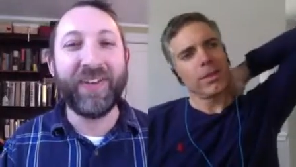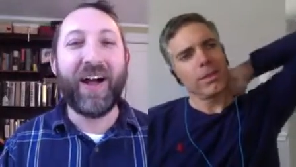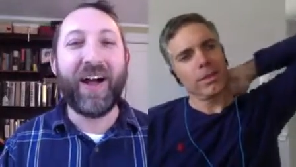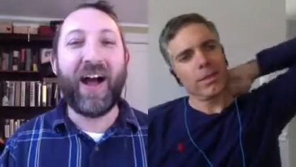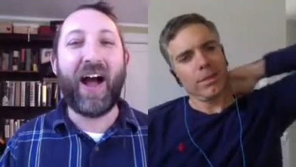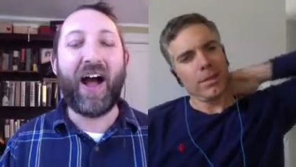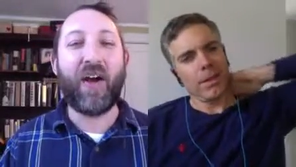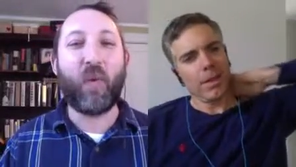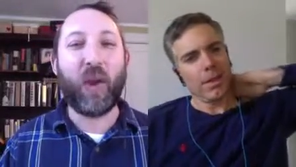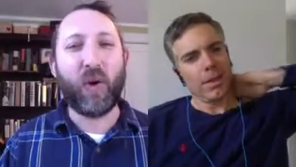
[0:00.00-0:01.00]
Speaker 1: uh,
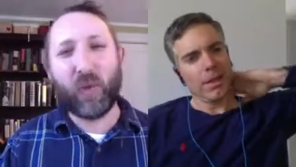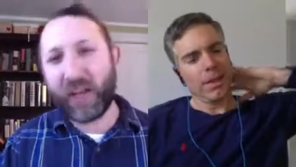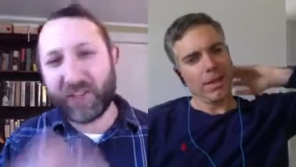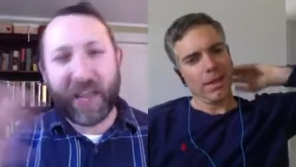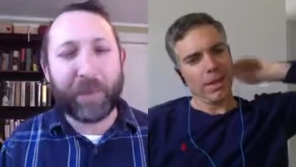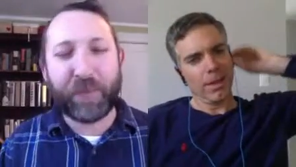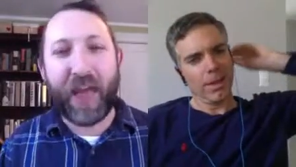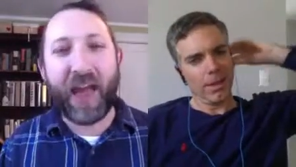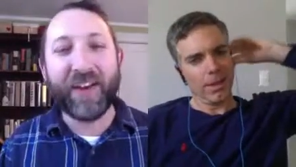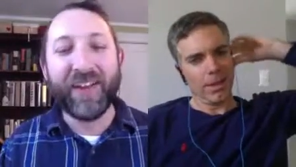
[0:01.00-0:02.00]
we don't accept
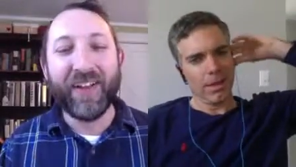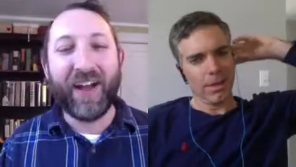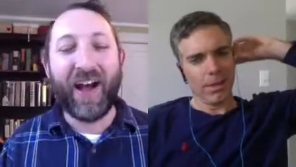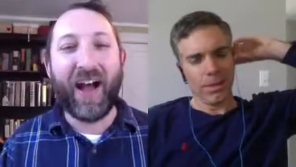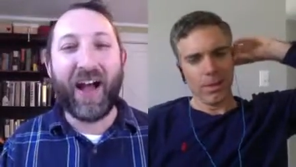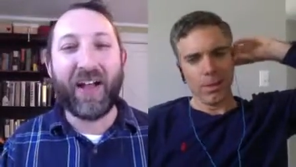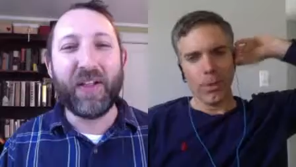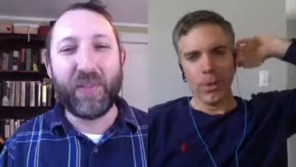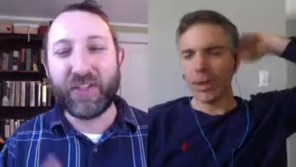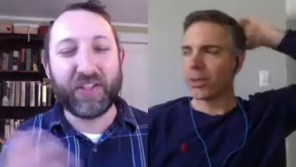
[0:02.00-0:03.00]
that uh,
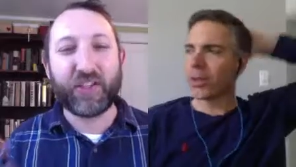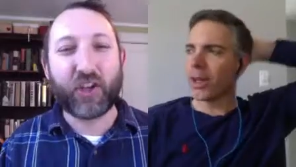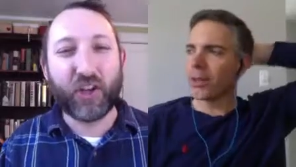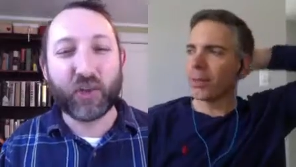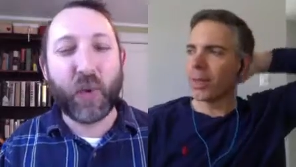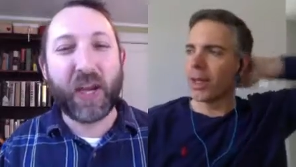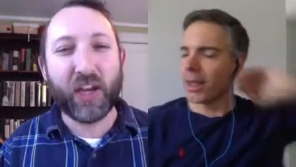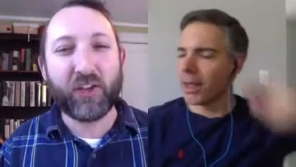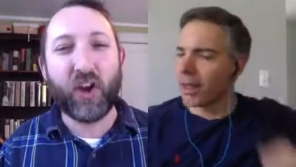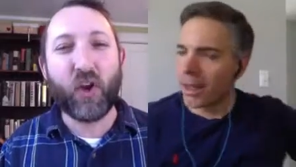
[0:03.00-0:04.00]
this is as good as me, we can
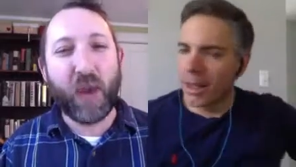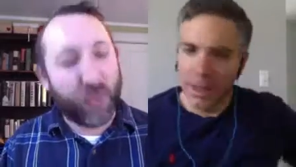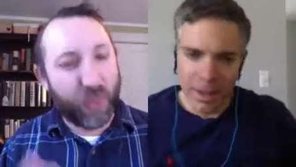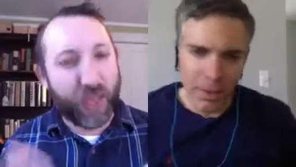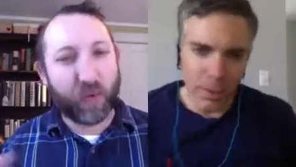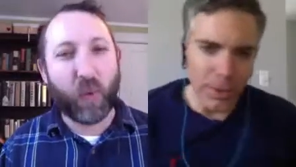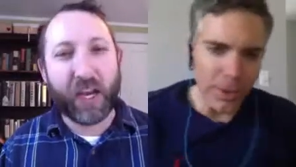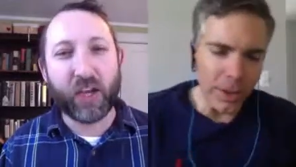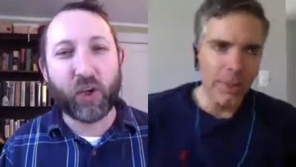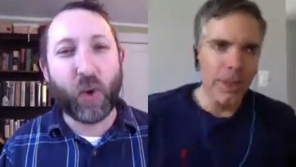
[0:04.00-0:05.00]
do. We think we
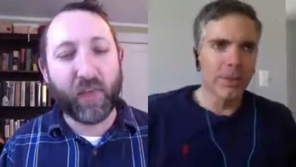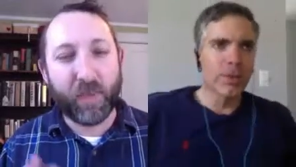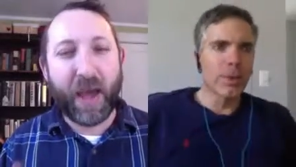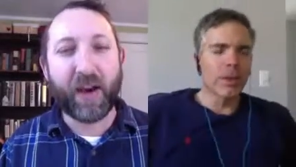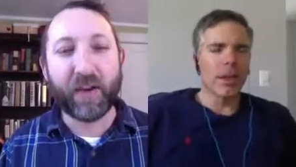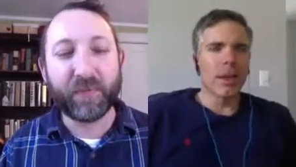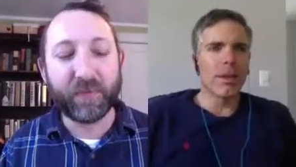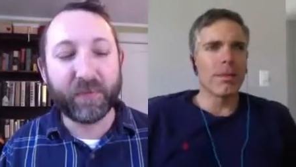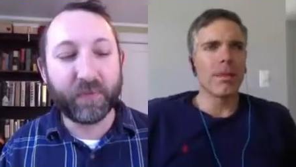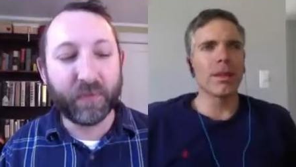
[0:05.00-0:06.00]
can do even better.
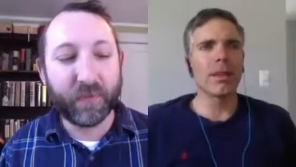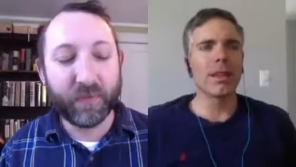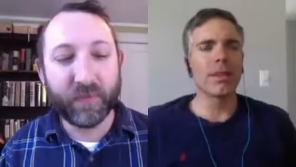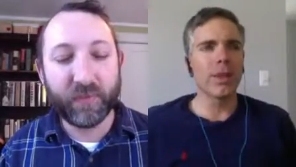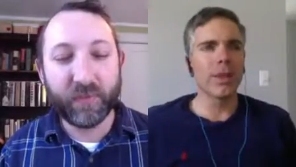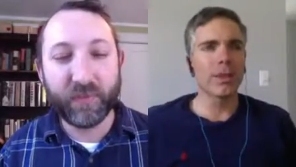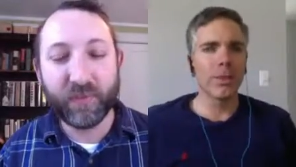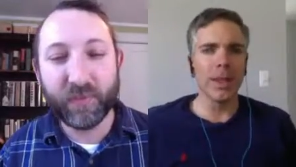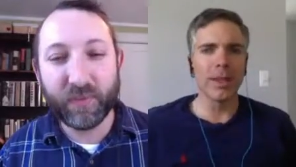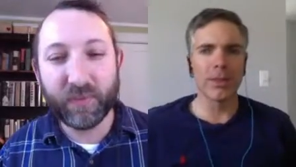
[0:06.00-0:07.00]
Speaker 2: It strikes me
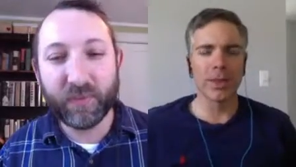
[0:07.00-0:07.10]
as really